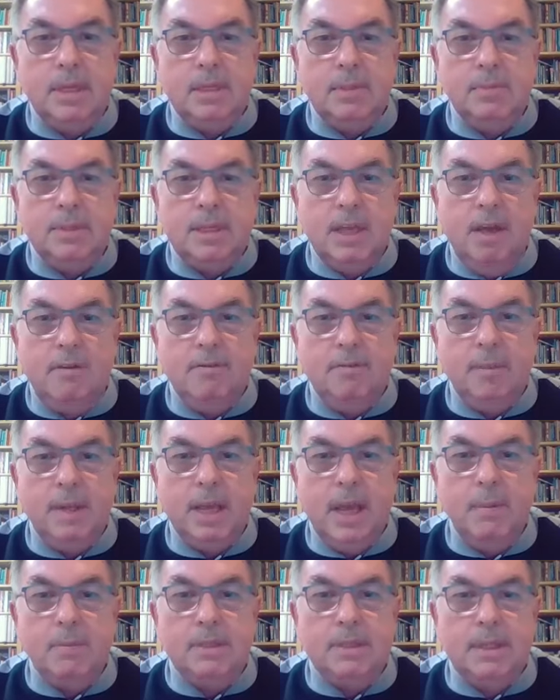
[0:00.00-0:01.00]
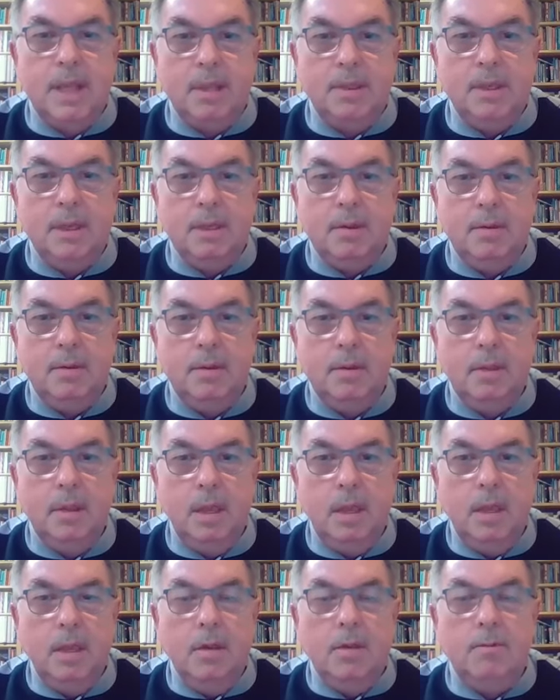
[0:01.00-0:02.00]
himself and becomes nothing
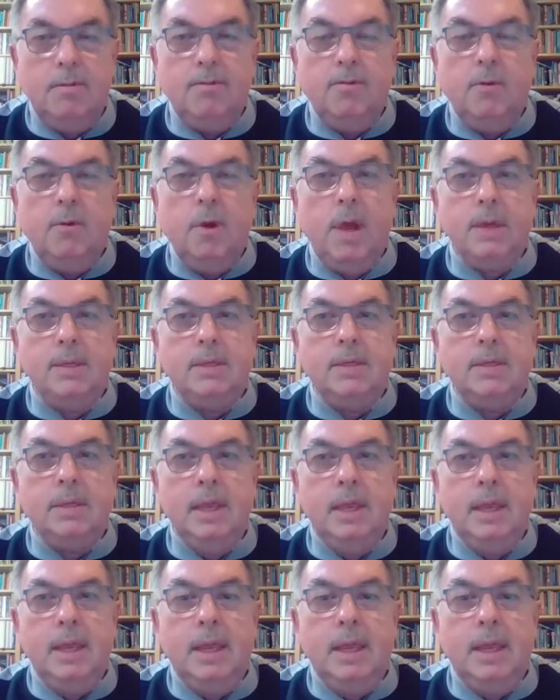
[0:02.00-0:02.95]
for us.